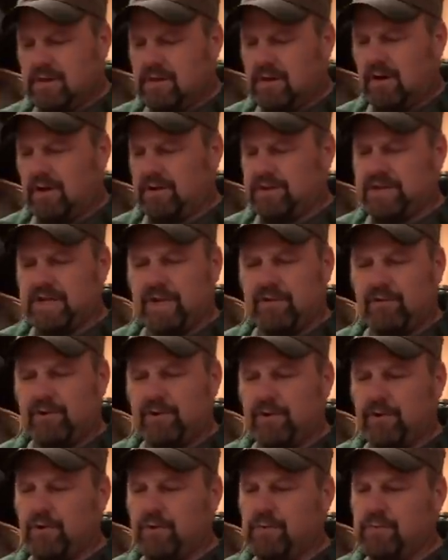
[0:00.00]

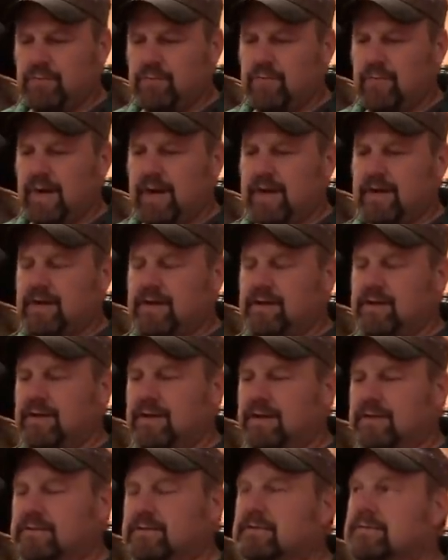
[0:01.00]
Ontario back,
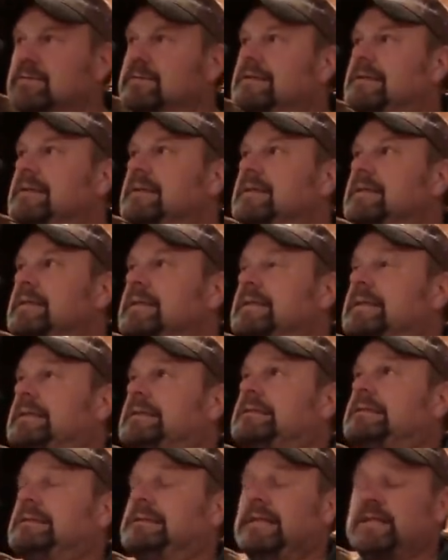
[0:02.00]
uh,
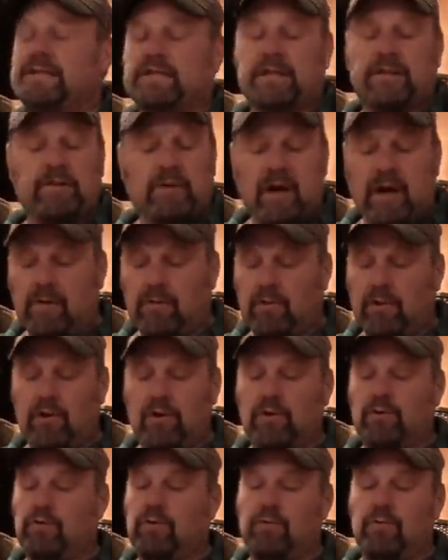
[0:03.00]
he said, I don't know how
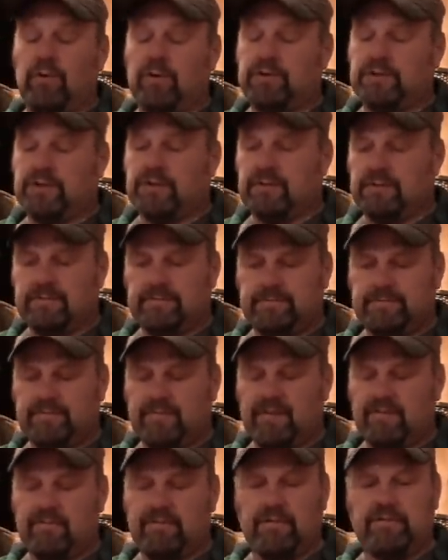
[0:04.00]
long ago it was,
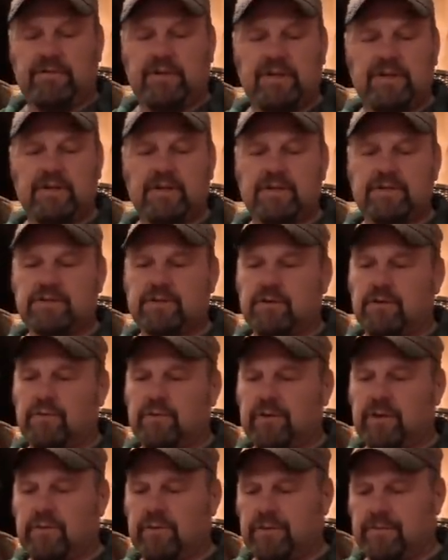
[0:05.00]
15 years ago
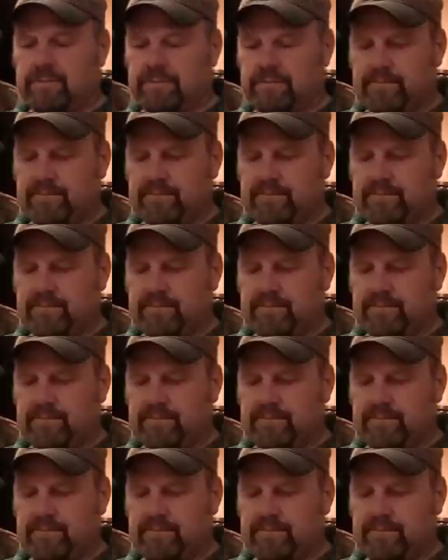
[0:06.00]
maybe.